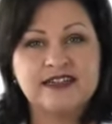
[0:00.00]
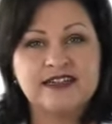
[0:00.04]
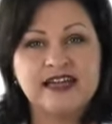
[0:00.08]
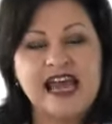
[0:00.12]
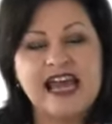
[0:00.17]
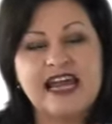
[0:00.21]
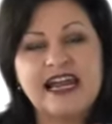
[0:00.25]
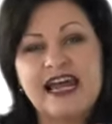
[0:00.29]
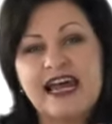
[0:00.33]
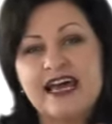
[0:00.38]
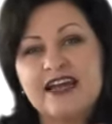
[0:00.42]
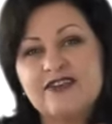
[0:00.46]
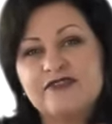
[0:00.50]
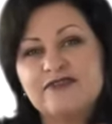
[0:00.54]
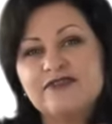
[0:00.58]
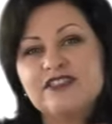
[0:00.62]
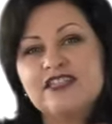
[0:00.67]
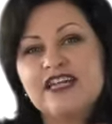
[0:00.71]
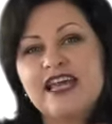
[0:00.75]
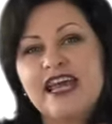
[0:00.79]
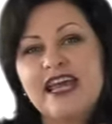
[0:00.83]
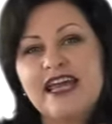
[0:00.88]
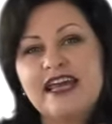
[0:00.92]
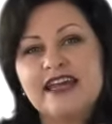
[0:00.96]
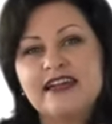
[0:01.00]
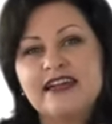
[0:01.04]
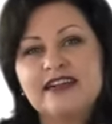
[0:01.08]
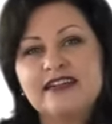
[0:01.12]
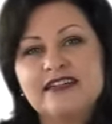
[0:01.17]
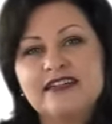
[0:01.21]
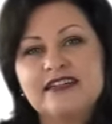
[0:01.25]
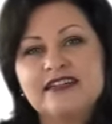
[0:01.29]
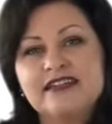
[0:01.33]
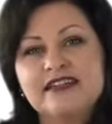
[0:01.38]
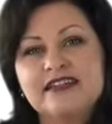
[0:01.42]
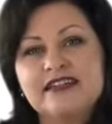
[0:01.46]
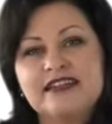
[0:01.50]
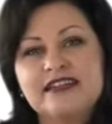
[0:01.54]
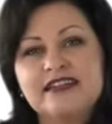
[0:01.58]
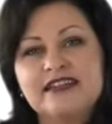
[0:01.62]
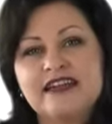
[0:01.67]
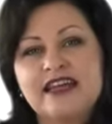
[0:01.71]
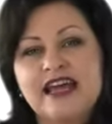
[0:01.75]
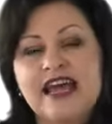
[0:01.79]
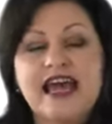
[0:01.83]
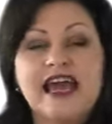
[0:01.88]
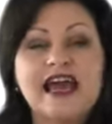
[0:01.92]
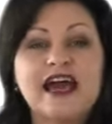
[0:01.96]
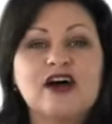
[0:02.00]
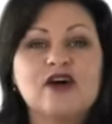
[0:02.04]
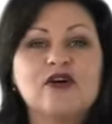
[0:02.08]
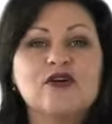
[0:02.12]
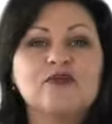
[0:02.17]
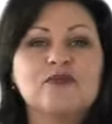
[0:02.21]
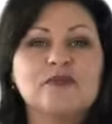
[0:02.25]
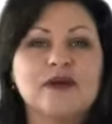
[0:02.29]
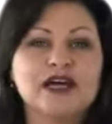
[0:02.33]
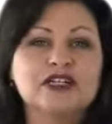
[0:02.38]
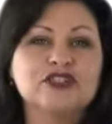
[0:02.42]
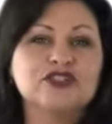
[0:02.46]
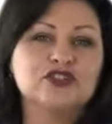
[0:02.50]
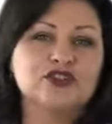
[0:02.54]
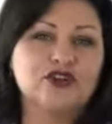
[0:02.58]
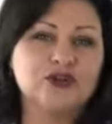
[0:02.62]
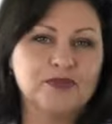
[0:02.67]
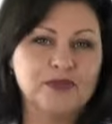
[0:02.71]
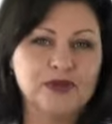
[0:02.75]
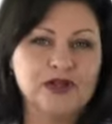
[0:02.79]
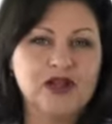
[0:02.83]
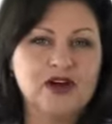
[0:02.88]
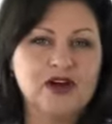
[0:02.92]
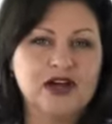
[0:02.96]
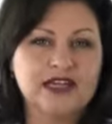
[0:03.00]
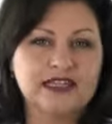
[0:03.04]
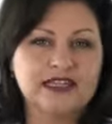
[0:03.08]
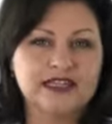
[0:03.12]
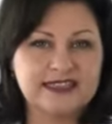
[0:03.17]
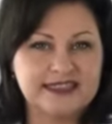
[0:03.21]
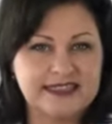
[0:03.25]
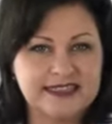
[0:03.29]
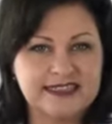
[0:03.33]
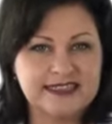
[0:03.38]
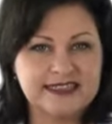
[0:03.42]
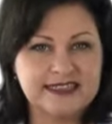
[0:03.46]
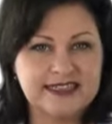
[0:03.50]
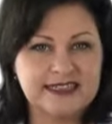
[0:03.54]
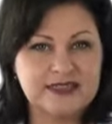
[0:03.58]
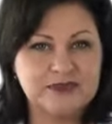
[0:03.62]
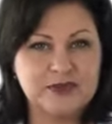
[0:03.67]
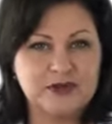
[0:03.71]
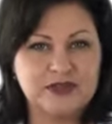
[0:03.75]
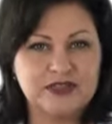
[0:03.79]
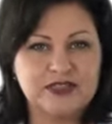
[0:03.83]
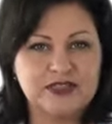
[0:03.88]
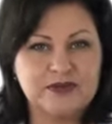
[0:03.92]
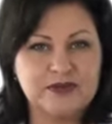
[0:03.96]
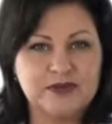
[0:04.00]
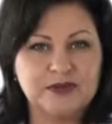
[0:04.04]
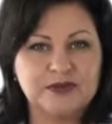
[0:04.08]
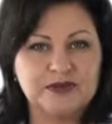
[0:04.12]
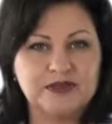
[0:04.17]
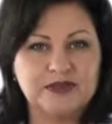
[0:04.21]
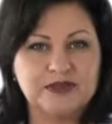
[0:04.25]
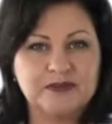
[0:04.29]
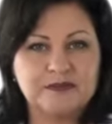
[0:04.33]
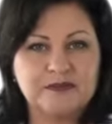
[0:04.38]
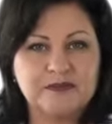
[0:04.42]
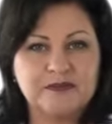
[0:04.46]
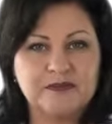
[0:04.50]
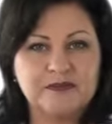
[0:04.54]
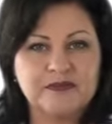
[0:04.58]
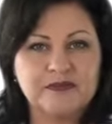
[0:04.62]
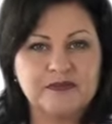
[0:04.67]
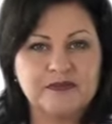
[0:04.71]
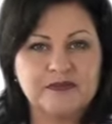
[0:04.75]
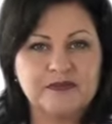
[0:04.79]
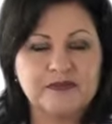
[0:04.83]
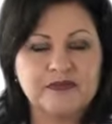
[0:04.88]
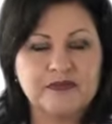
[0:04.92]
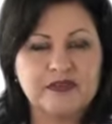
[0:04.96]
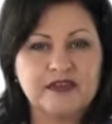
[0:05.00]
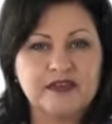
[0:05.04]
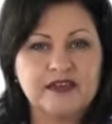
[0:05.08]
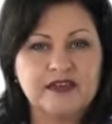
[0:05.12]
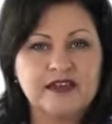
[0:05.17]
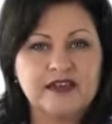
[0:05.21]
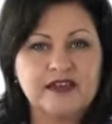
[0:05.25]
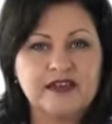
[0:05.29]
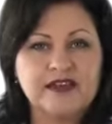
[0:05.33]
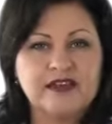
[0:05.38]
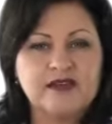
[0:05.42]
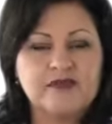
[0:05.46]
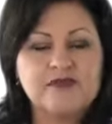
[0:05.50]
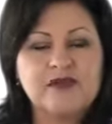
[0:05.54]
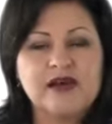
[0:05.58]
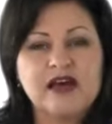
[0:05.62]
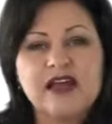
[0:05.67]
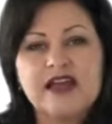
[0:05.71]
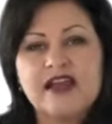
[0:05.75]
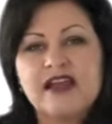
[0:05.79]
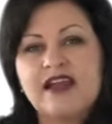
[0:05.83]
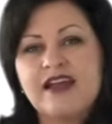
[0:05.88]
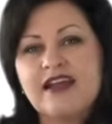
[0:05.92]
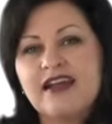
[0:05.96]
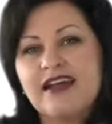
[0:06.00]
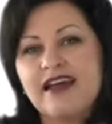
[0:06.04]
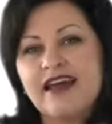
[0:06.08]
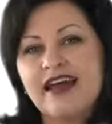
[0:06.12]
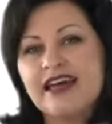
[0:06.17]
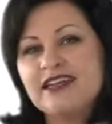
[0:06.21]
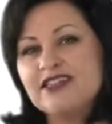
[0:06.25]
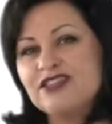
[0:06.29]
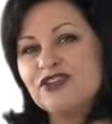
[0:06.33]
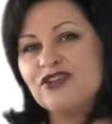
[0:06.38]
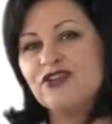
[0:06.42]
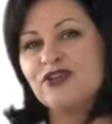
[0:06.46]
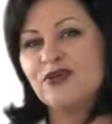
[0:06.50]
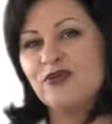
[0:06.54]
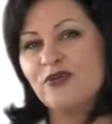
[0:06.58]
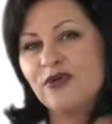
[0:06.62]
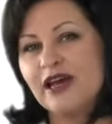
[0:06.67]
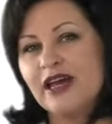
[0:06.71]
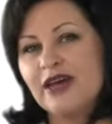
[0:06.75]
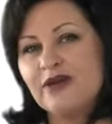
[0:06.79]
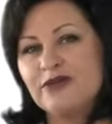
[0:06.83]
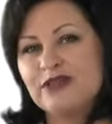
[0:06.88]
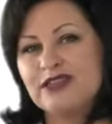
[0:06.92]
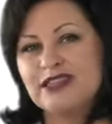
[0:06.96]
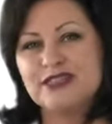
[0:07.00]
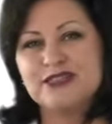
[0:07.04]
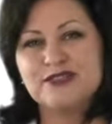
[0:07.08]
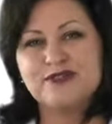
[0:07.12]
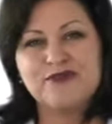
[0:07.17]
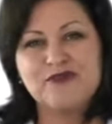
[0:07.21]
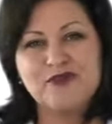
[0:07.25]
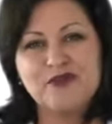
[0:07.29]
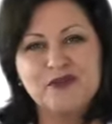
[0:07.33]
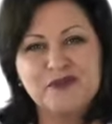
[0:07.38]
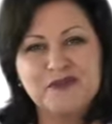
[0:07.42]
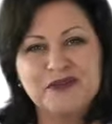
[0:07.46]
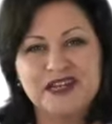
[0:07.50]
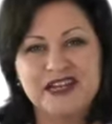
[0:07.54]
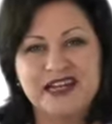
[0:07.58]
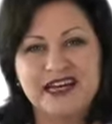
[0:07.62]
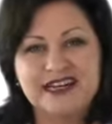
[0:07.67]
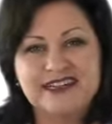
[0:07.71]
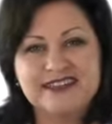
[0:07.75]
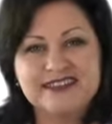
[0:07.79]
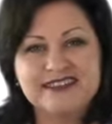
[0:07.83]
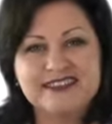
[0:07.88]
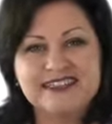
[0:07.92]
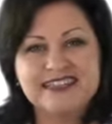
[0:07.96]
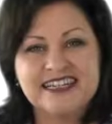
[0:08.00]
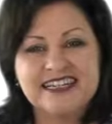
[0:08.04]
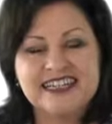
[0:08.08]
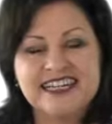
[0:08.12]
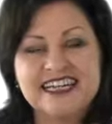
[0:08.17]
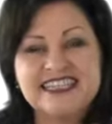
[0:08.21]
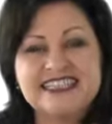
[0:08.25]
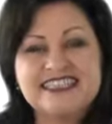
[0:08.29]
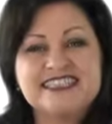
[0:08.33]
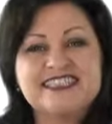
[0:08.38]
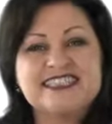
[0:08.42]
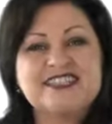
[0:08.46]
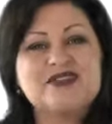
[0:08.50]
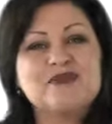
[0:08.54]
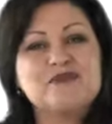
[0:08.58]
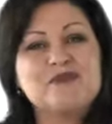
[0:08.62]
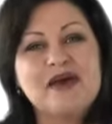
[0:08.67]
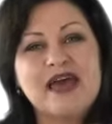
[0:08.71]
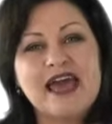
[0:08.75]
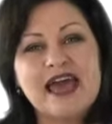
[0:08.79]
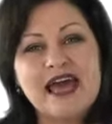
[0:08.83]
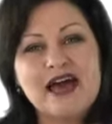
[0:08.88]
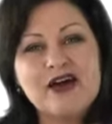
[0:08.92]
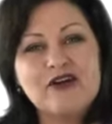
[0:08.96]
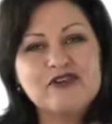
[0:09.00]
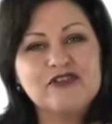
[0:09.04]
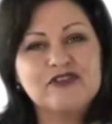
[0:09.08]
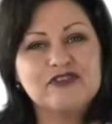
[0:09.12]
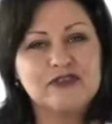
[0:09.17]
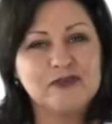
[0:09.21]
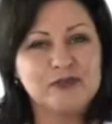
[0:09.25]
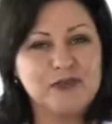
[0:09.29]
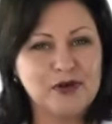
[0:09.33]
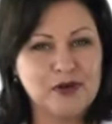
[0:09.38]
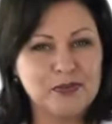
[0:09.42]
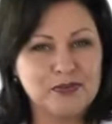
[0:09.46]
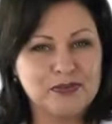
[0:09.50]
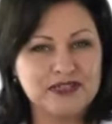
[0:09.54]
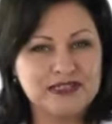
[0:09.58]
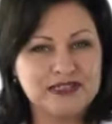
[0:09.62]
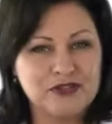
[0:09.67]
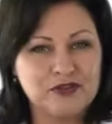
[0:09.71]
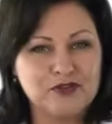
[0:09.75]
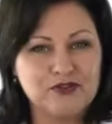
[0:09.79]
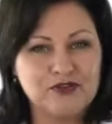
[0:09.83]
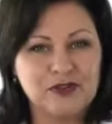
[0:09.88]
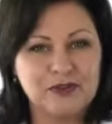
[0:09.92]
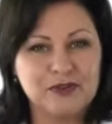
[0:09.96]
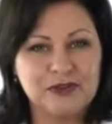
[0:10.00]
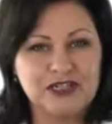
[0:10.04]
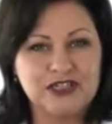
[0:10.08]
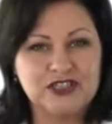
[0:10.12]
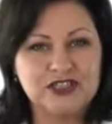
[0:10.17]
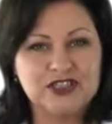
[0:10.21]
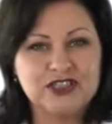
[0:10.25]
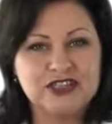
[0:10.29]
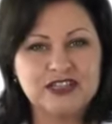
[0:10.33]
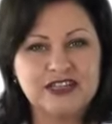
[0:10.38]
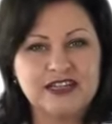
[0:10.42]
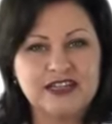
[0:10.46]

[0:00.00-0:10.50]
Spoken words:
And out of 10, how much you're applying the success principles? But as you're aware with this formula, it's to the power of a proper self-image.